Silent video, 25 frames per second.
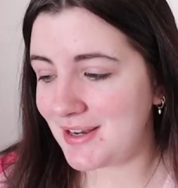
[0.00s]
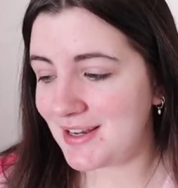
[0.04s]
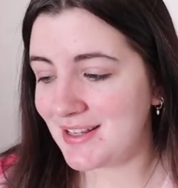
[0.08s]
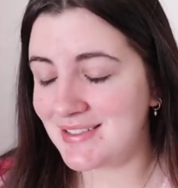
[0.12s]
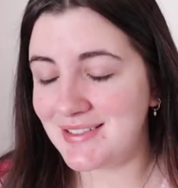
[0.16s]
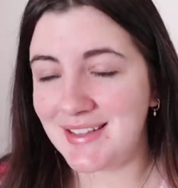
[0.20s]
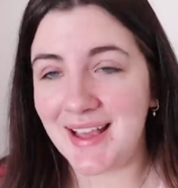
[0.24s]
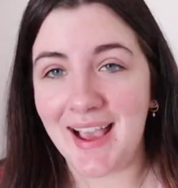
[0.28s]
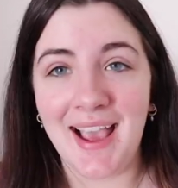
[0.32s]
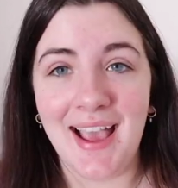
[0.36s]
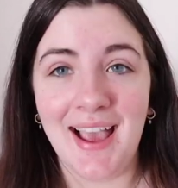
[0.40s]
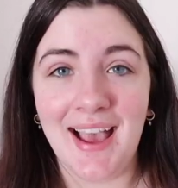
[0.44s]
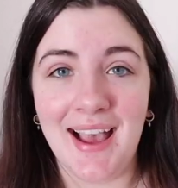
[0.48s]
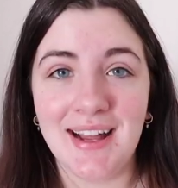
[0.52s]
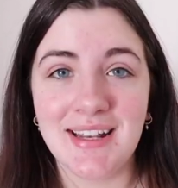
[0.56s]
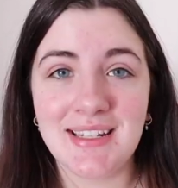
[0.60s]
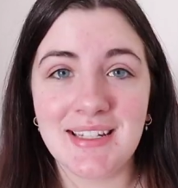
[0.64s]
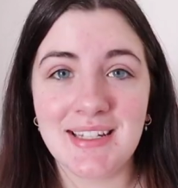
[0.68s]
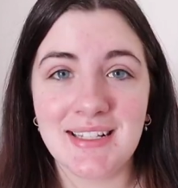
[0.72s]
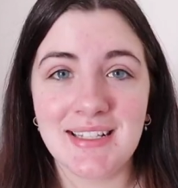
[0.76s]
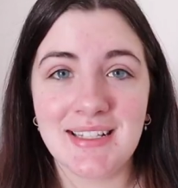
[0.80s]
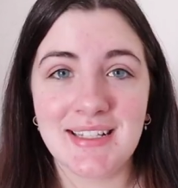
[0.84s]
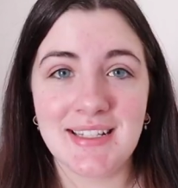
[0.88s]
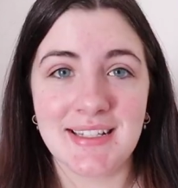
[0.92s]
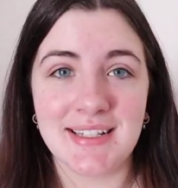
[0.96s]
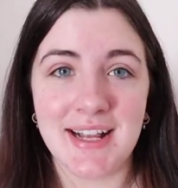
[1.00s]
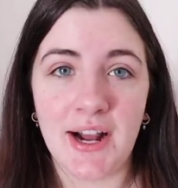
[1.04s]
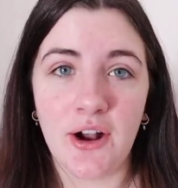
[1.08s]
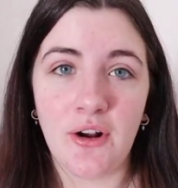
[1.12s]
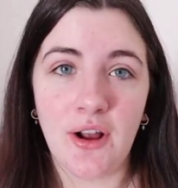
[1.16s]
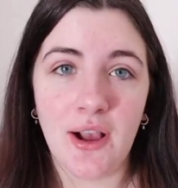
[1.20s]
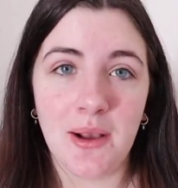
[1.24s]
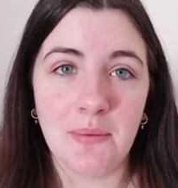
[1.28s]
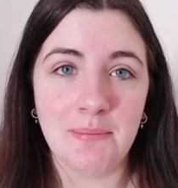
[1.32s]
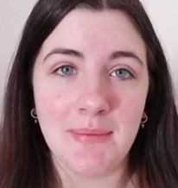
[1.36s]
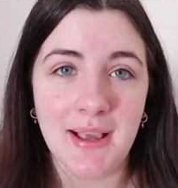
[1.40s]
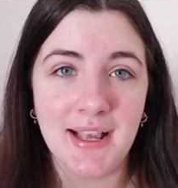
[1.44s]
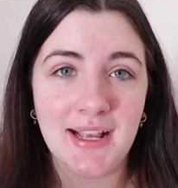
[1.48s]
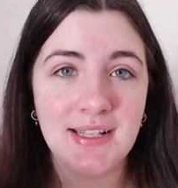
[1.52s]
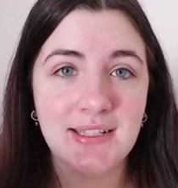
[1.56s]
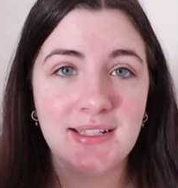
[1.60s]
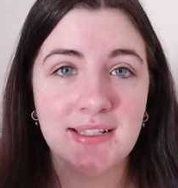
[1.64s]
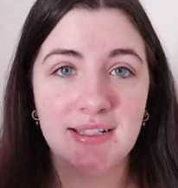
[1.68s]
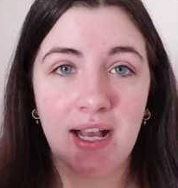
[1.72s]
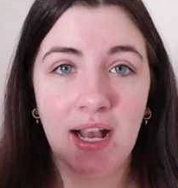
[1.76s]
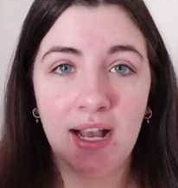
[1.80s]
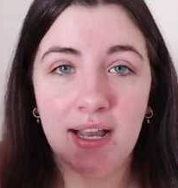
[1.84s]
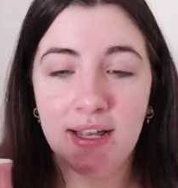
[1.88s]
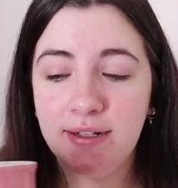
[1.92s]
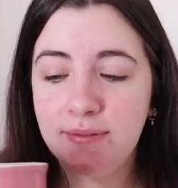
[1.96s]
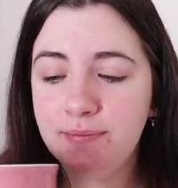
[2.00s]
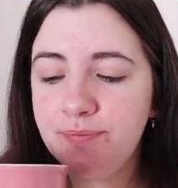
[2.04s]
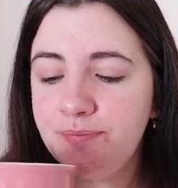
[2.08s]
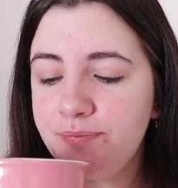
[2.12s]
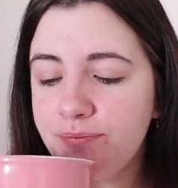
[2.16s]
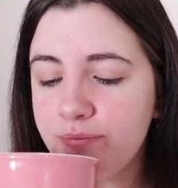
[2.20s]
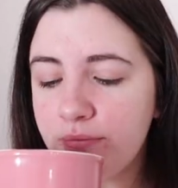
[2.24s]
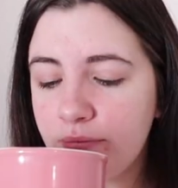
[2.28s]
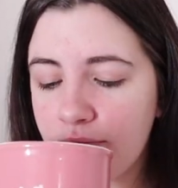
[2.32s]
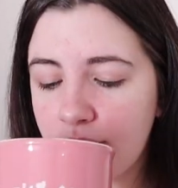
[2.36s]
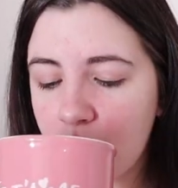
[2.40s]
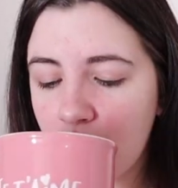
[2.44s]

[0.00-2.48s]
It is at Sarah May Sutton.